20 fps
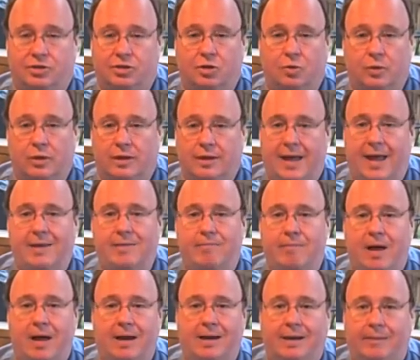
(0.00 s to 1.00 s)
So with that in
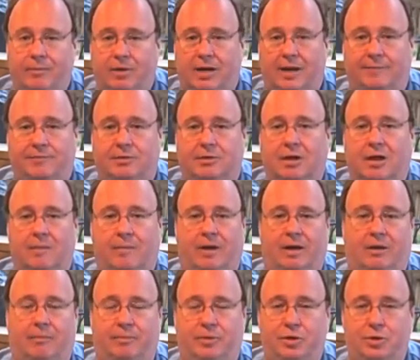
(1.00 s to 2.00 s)
mind, I'm gonna have to look at my
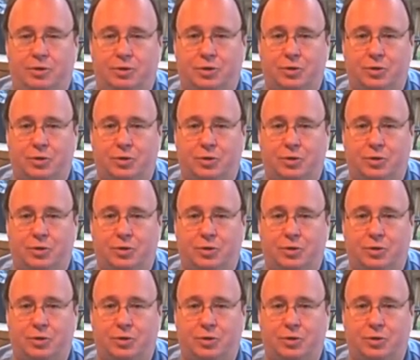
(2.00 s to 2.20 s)
computer